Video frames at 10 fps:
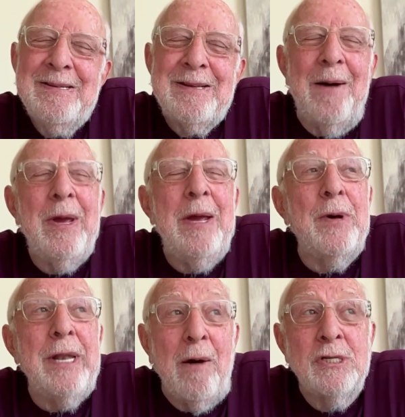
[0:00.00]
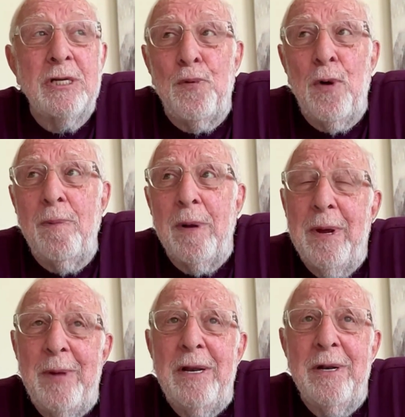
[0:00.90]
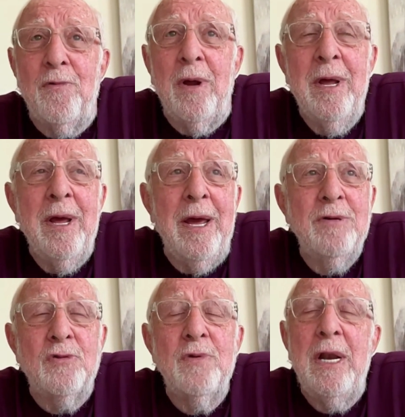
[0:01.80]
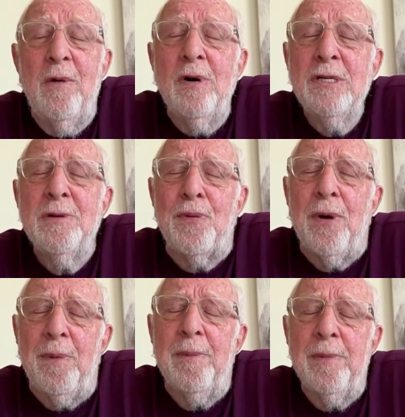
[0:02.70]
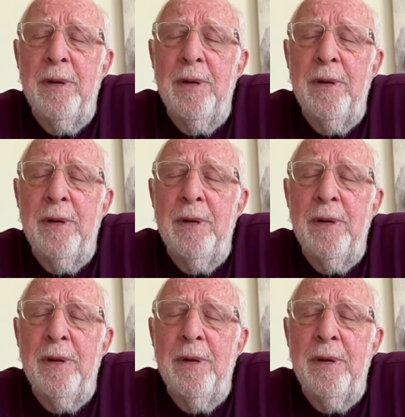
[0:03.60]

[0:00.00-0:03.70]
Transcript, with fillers: So, I mean, but that was the problem. I mean, it was really was a problem.